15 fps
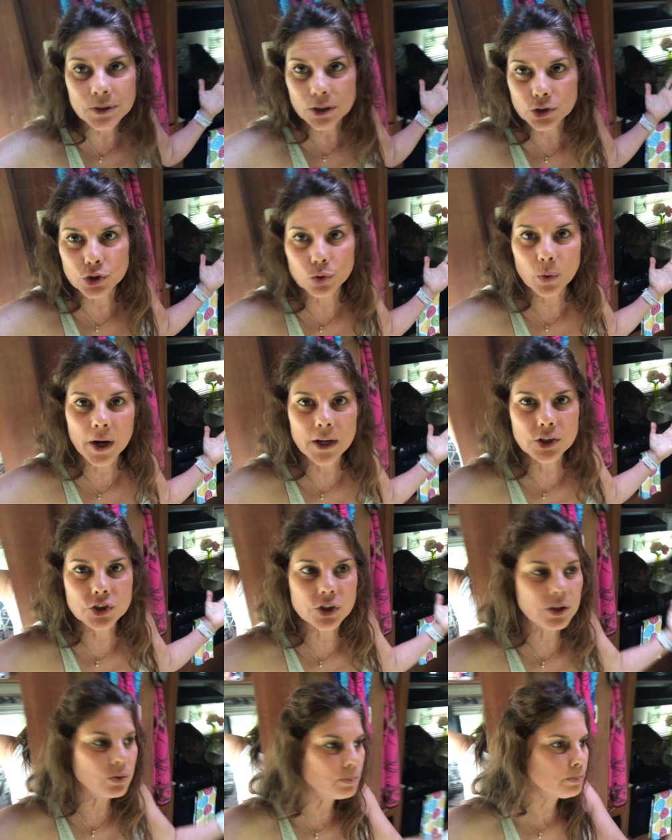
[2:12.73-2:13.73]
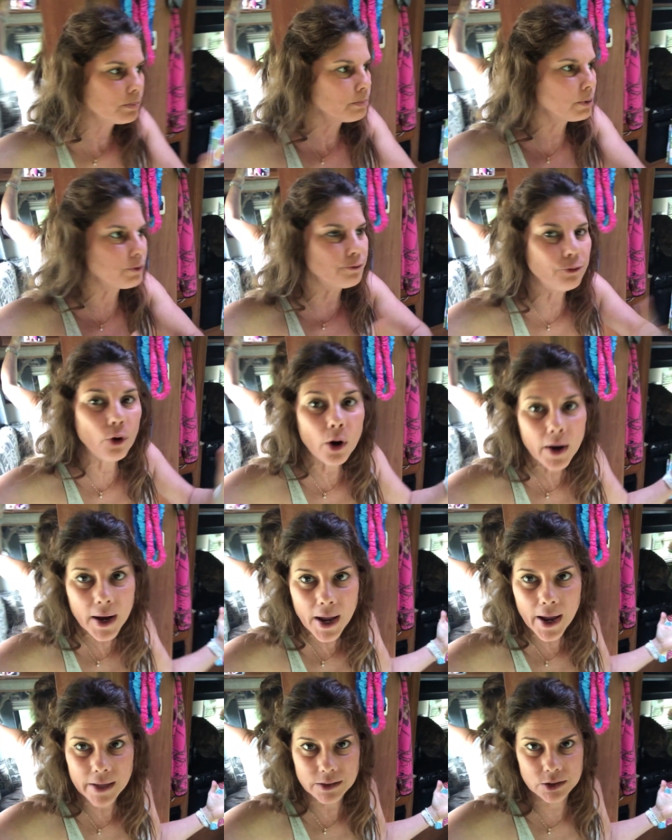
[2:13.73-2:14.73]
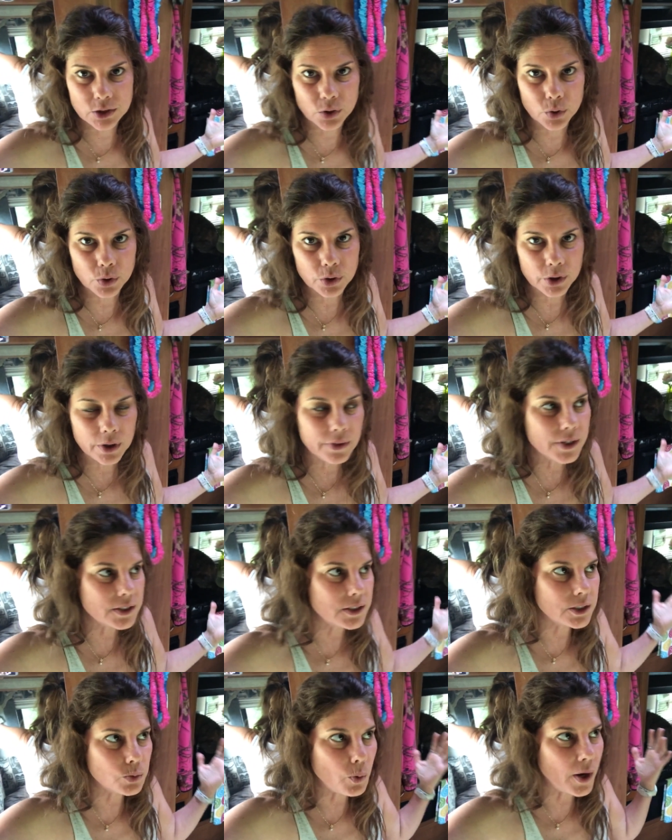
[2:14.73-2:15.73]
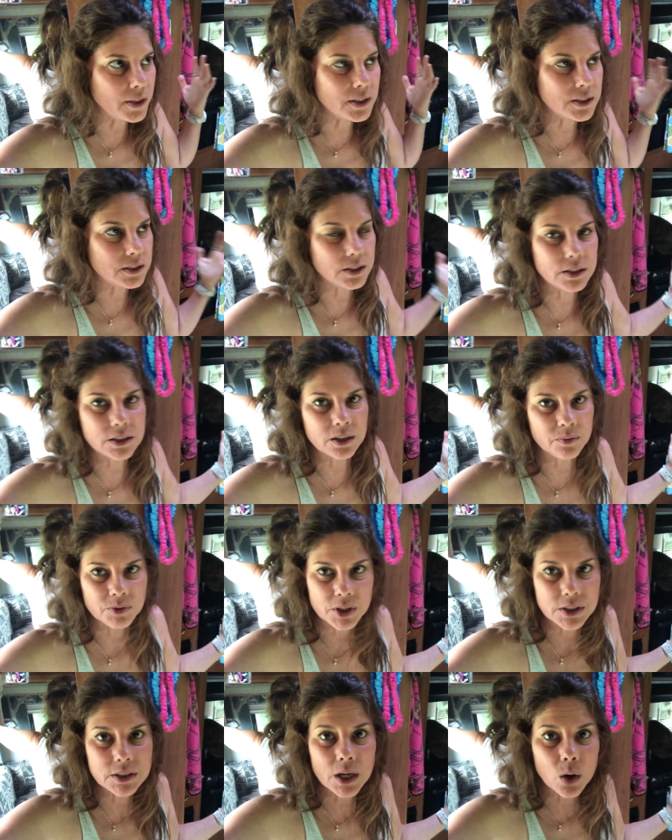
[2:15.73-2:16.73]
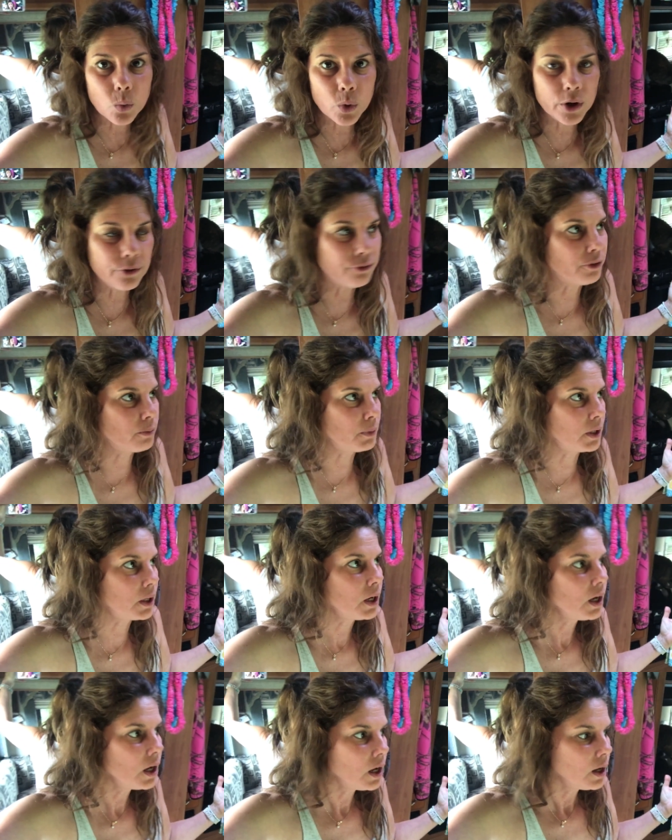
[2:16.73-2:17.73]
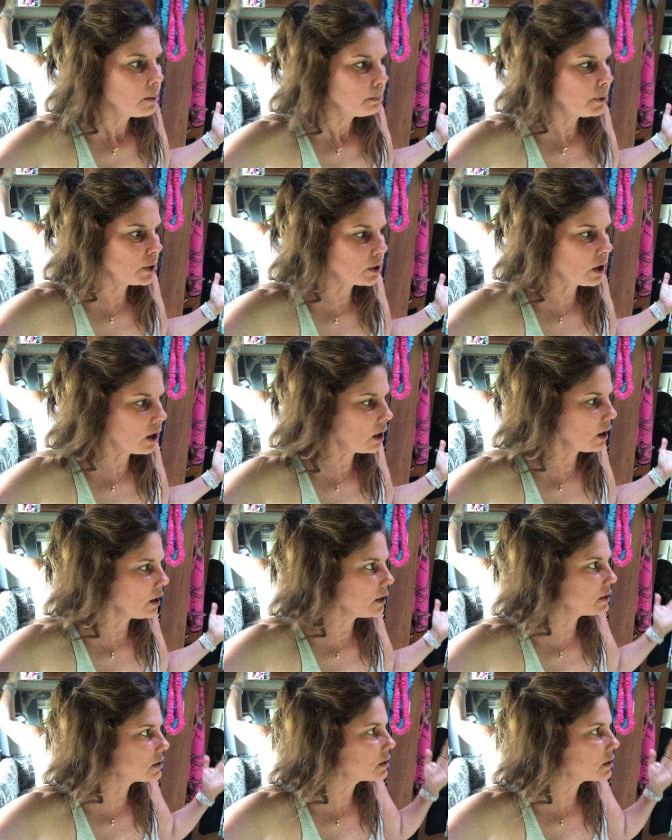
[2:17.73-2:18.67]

situation before I had solar. This is why this system does not work for me, because